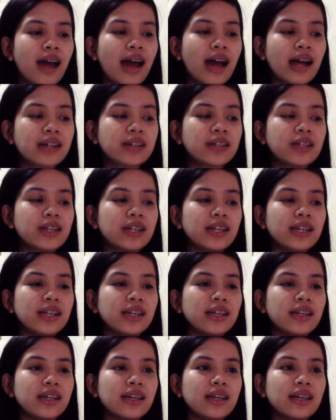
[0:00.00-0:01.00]

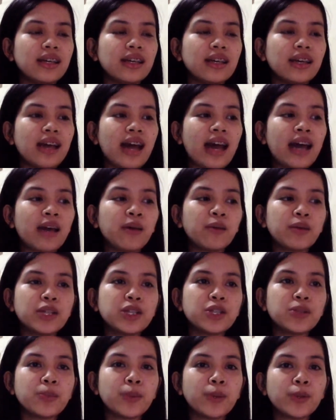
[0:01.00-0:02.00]
actually, I was
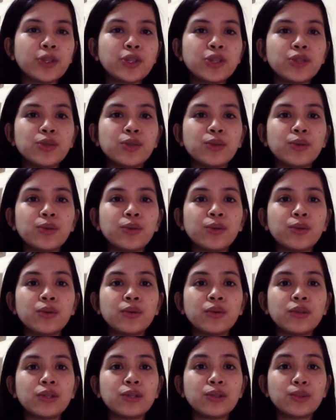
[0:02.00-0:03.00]
supposed to
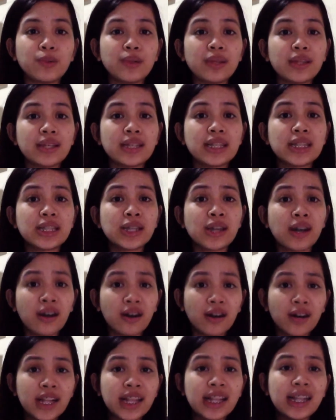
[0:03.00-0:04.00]
do this
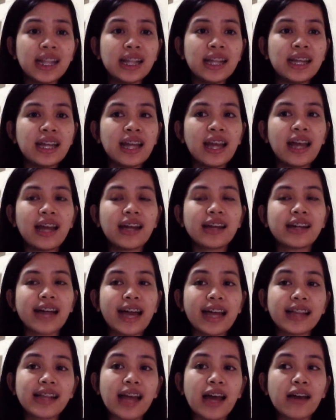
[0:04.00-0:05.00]
haul
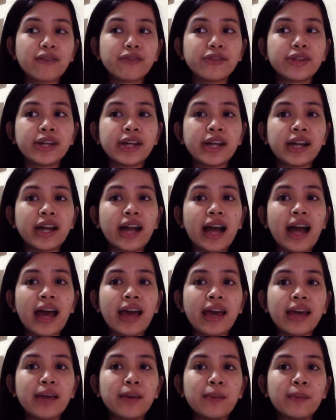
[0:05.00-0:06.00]
right after
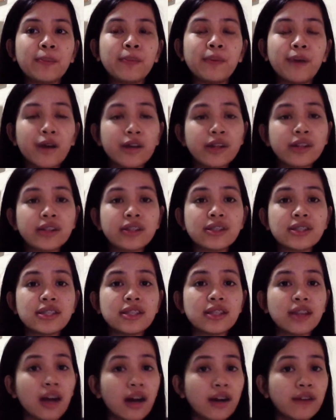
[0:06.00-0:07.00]
I bought
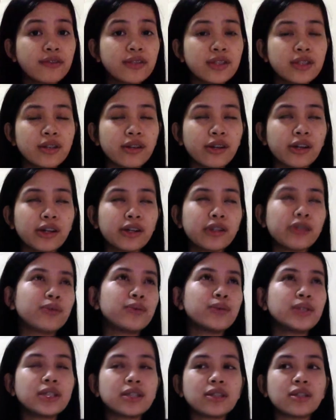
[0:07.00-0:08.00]
stuffs or
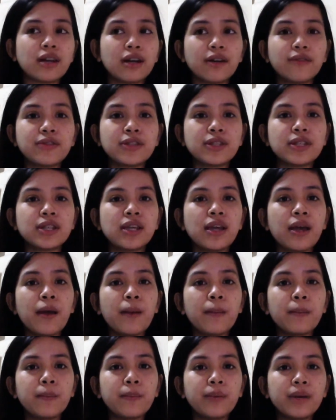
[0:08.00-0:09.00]
those stuffs,
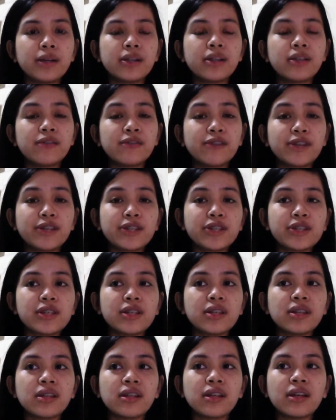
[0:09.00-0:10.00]
but
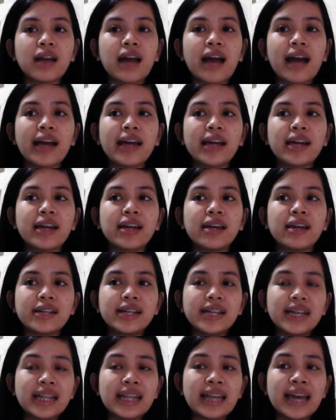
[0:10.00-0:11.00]
unfortunately I
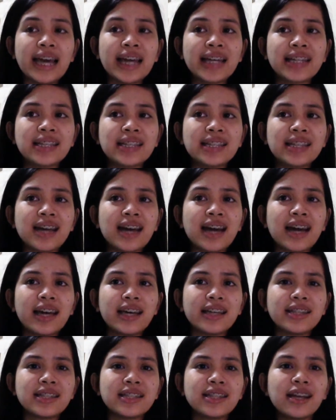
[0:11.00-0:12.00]
realized na
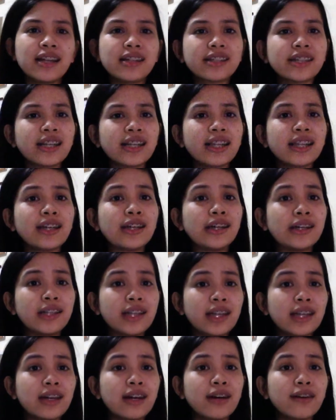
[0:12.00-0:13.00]
it's not really
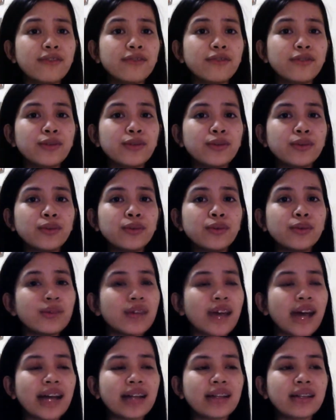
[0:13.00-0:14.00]
good enough to do
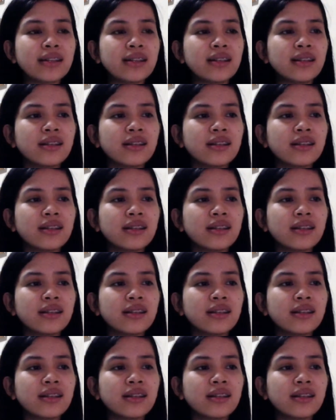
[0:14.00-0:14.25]
that